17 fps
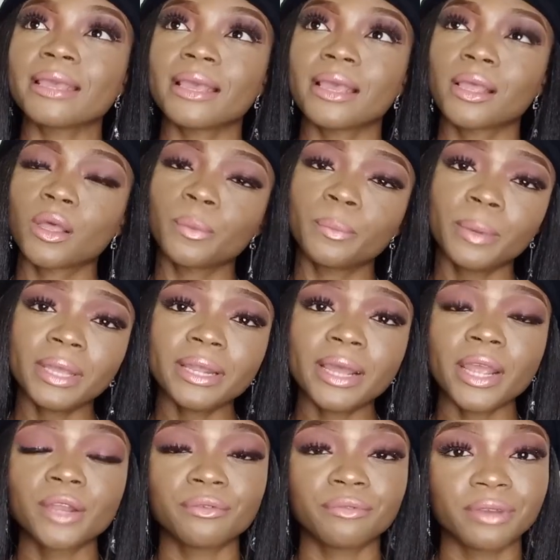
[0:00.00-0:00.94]
it could be
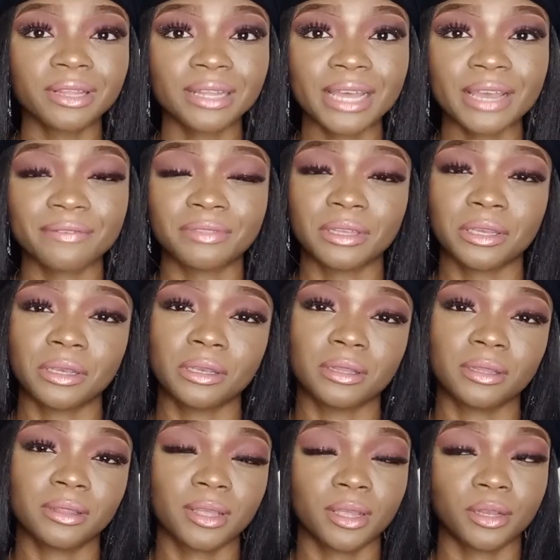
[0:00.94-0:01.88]
that in real life,
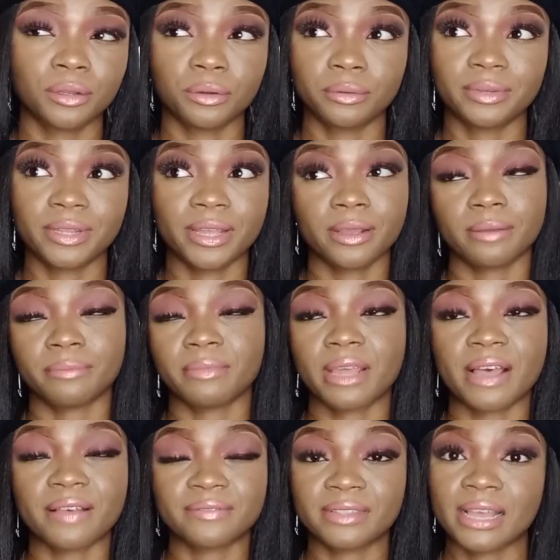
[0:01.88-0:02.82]
they
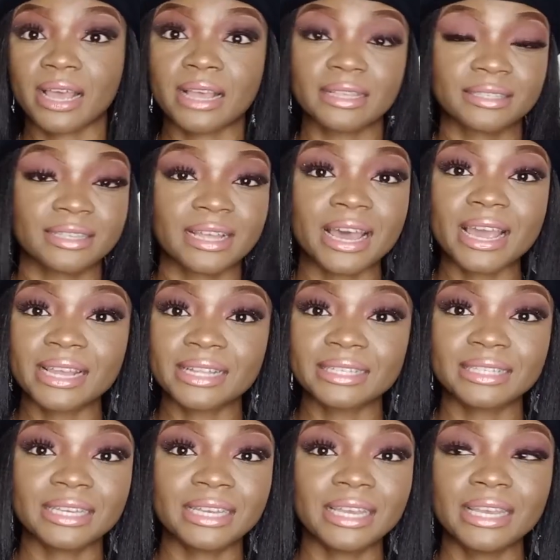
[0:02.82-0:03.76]
have
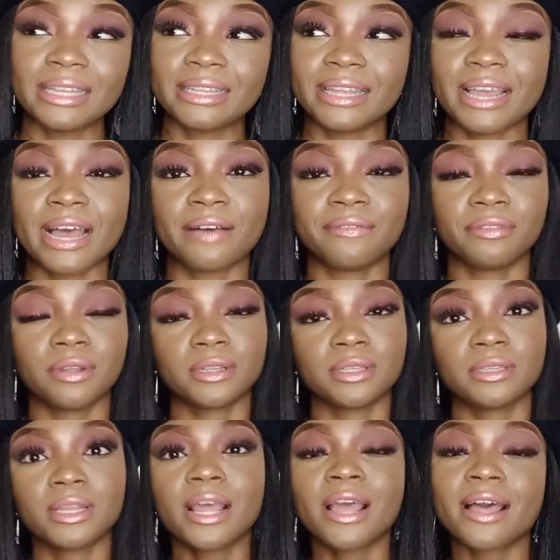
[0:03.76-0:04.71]
anxiety, they have
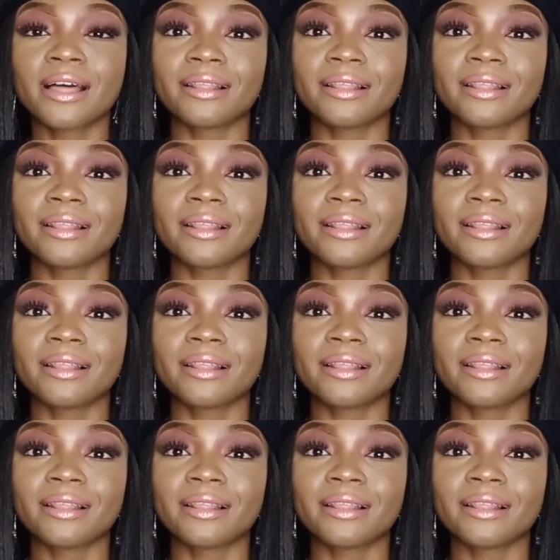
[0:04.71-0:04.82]
nothing.